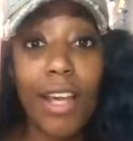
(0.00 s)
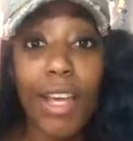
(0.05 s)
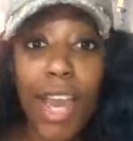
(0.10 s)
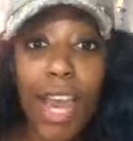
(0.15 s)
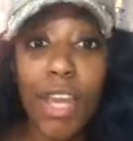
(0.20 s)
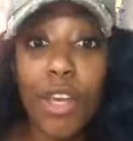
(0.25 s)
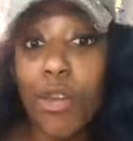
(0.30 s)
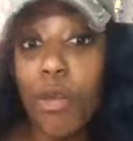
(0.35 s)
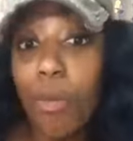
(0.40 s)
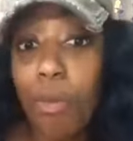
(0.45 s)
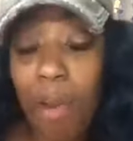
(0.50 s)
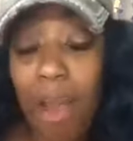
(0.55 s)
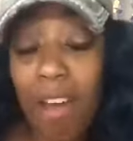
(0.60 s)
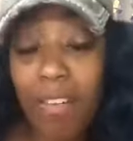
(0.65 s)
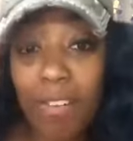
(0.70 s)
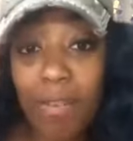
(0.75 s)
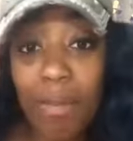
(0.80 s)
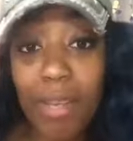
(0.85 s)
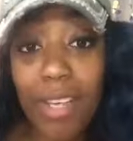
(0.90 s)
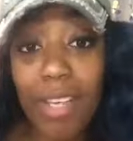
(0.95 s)
gain you
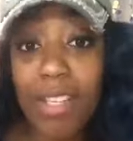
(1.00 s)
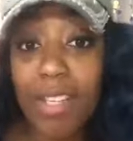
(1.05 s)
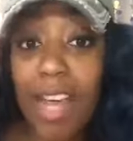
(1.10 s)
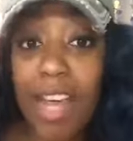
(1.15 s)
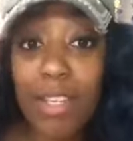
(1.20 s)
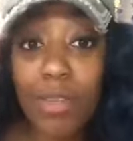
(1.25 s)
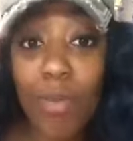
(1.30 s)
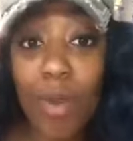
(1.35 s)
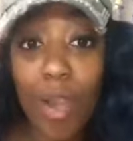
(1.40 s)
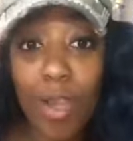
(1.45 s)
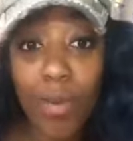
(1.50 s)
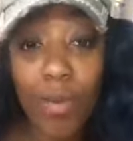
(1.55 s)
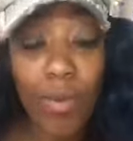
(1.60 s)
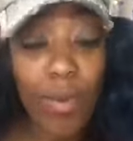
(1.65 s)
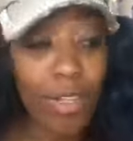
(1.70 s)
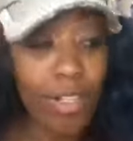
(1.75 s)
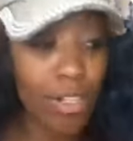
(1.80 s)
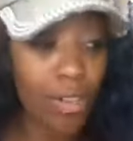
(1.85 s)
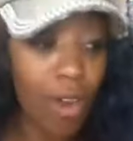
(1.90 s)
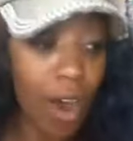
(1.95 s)
profit because that's why you
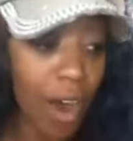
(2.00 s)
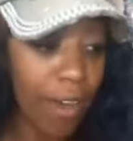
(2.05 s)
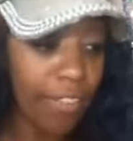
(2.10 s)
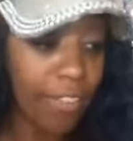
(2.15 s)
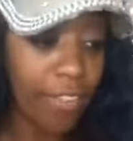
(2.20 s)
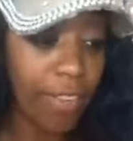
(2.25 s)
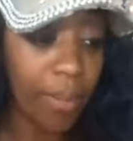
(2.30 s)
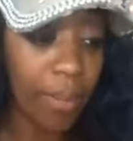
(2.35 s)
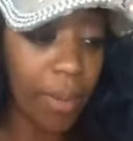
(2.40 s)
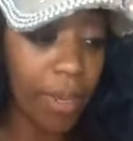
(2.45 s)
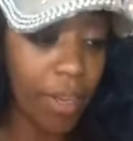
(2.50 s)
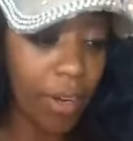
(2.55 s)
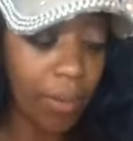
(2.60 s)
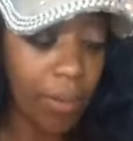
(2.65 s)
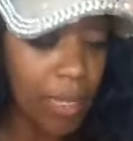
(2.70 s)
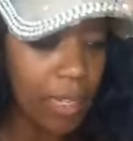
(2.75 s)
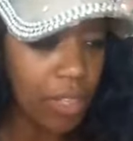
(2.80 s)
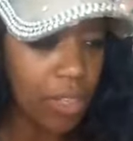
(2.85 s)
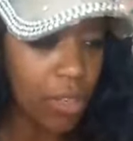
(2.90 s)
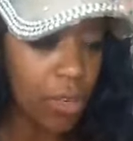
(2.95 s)
want to offer them in your
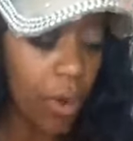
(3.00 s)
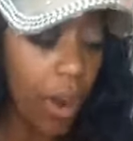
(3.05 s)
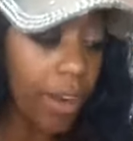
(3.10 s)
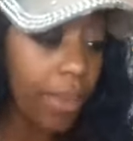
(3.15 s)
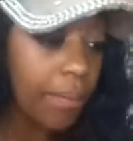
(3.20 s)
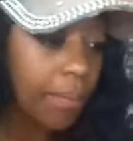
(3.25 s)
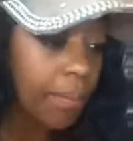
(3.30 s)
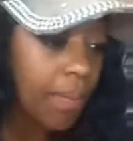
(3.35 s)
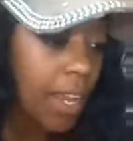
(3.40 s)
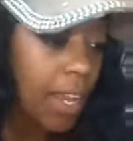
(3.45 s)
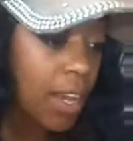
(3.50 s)
business, right?